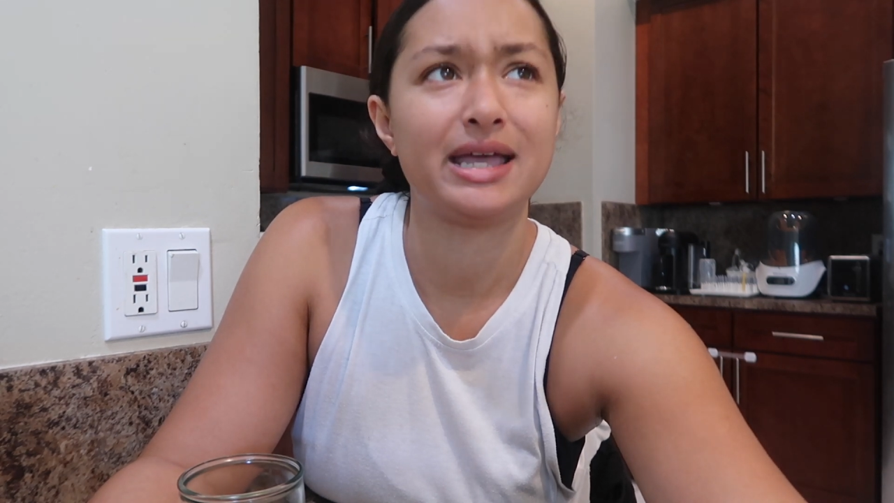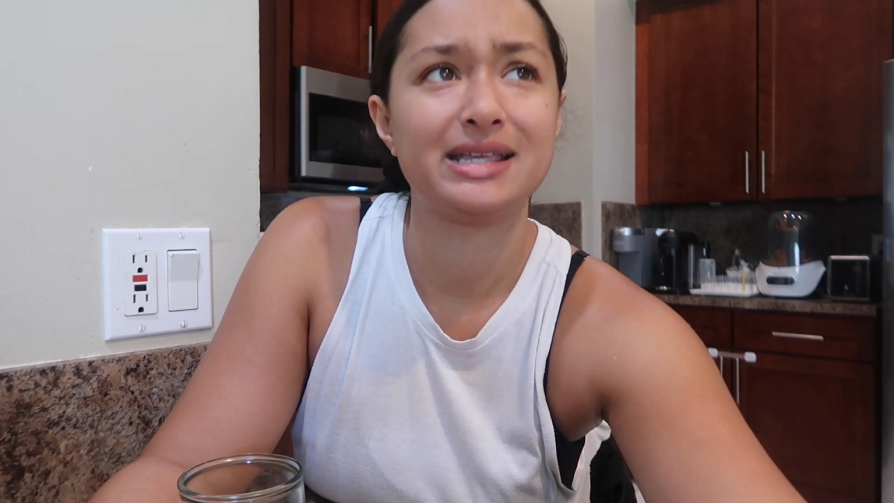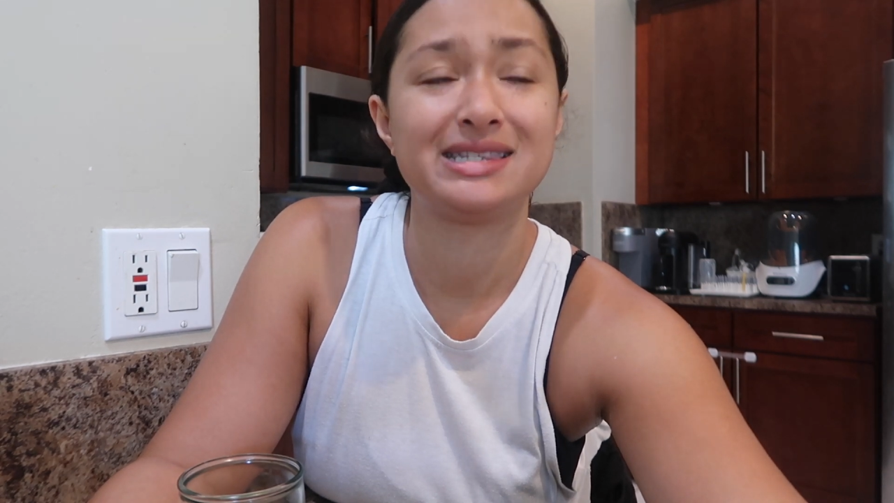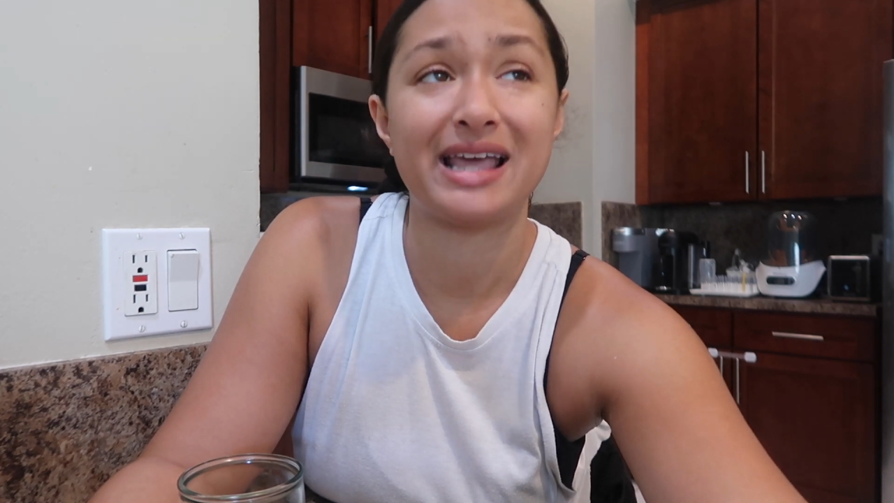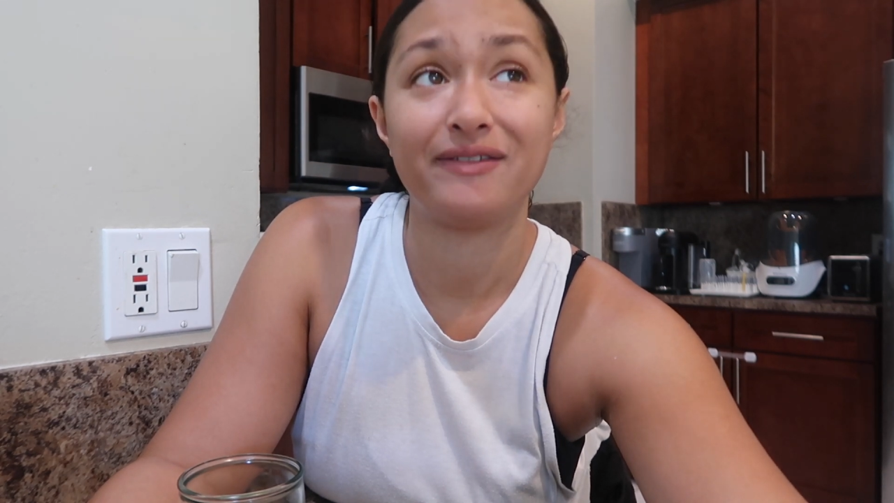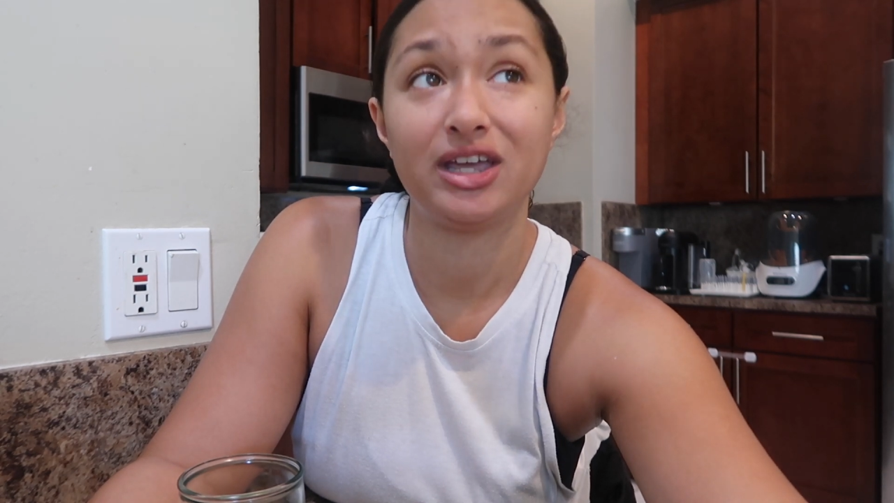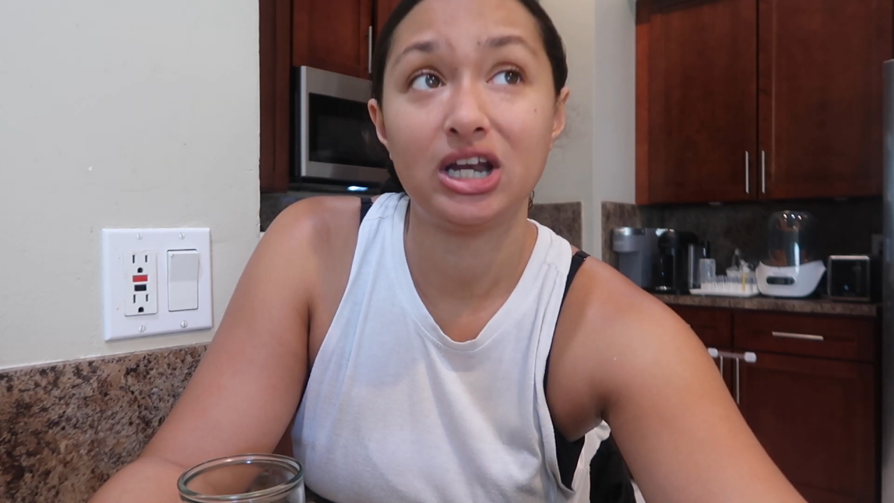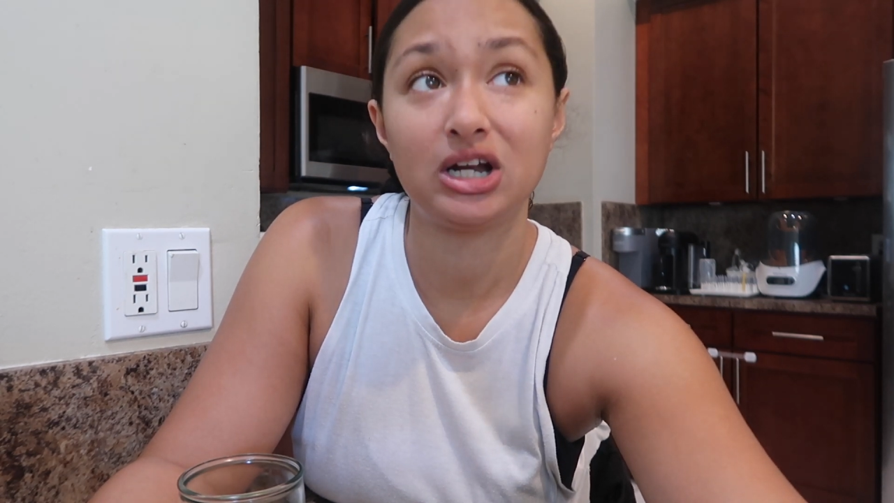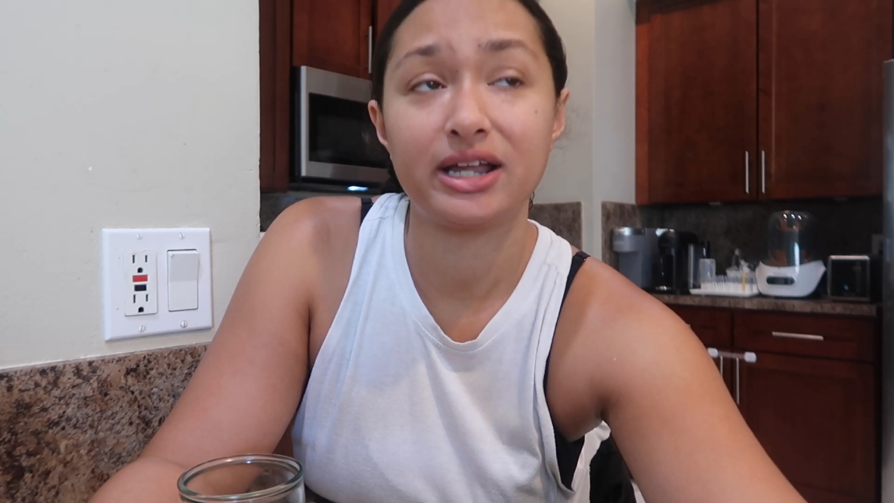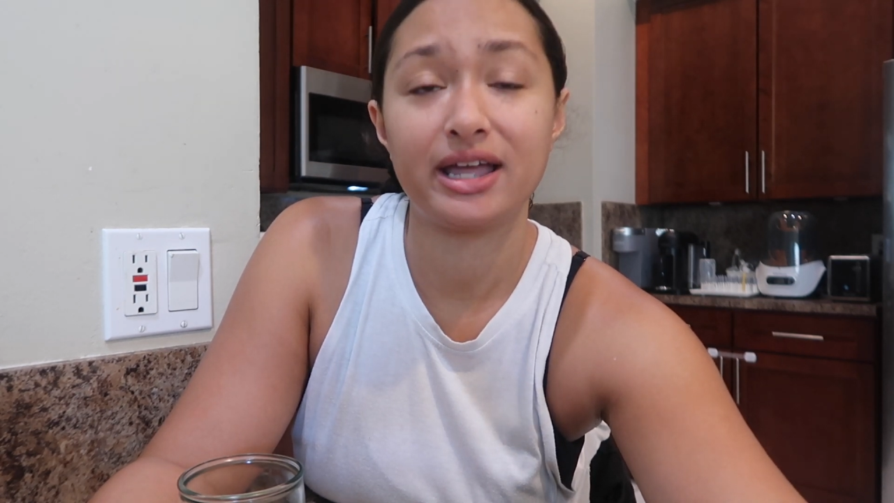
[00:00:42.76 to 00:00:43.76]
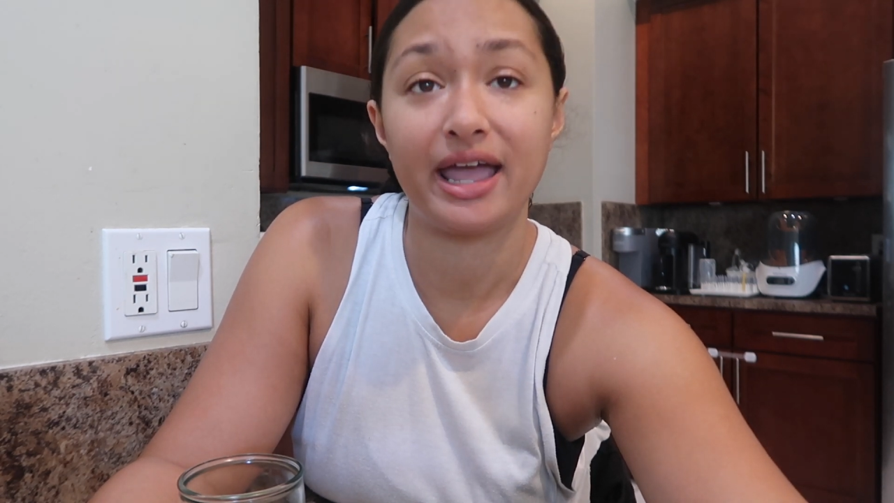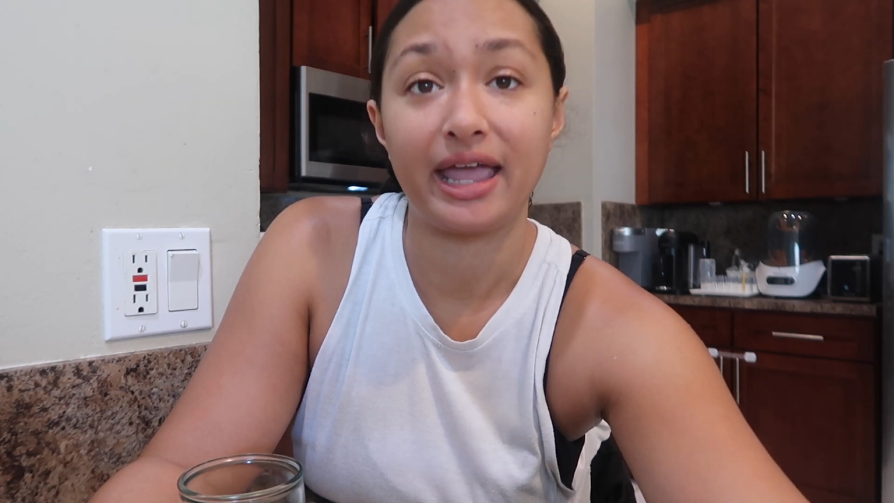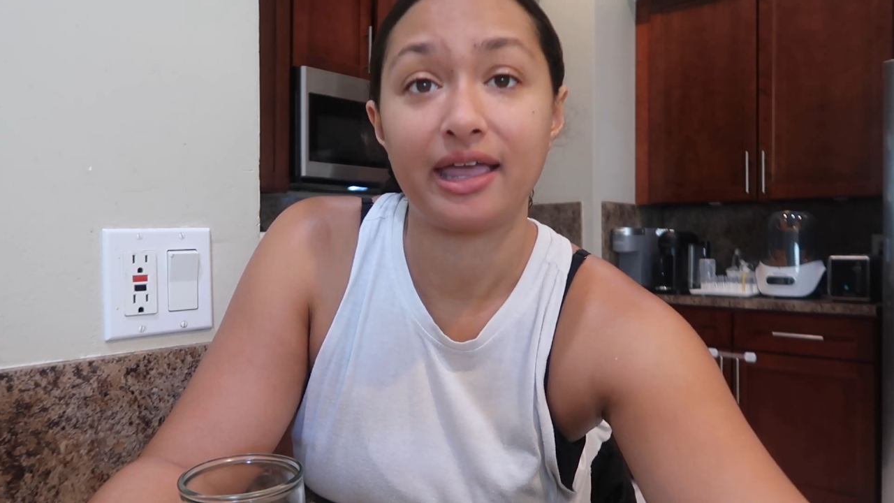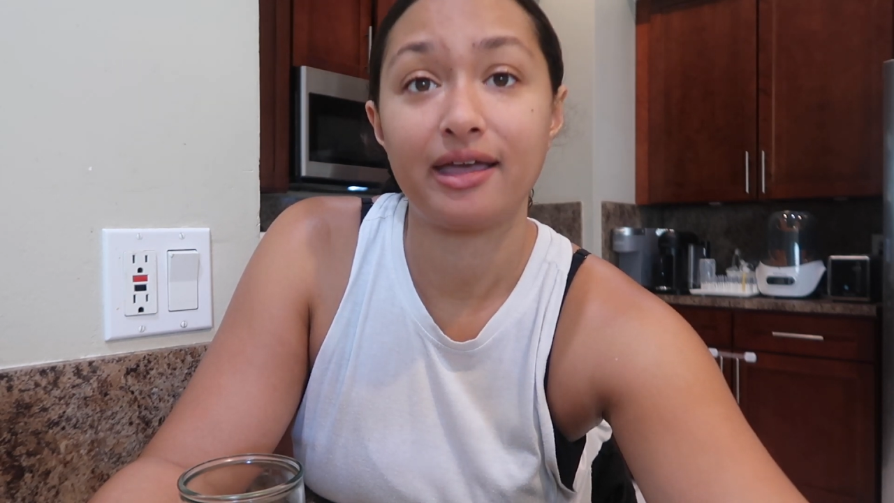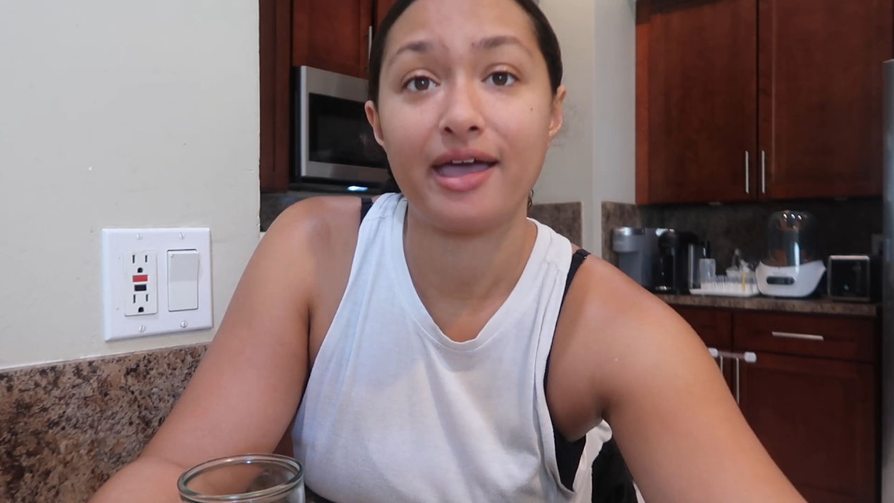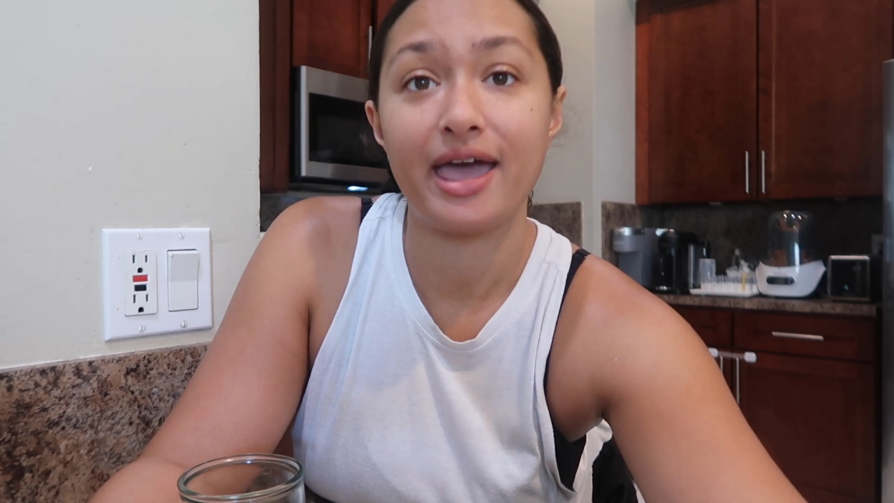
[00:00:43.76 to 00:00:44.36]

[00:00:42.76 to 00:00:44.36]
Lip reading: 7 or day 8